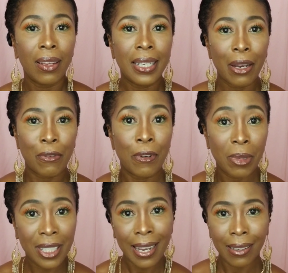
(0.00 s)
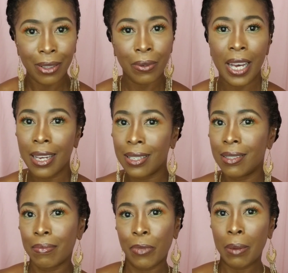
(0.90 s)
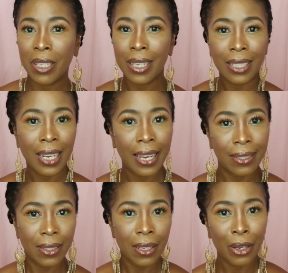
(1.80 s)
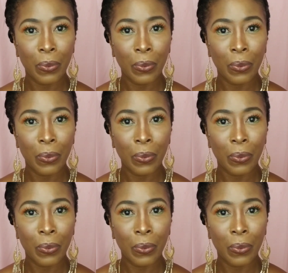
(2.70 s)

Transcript: Now, from the title you guys probably got an idea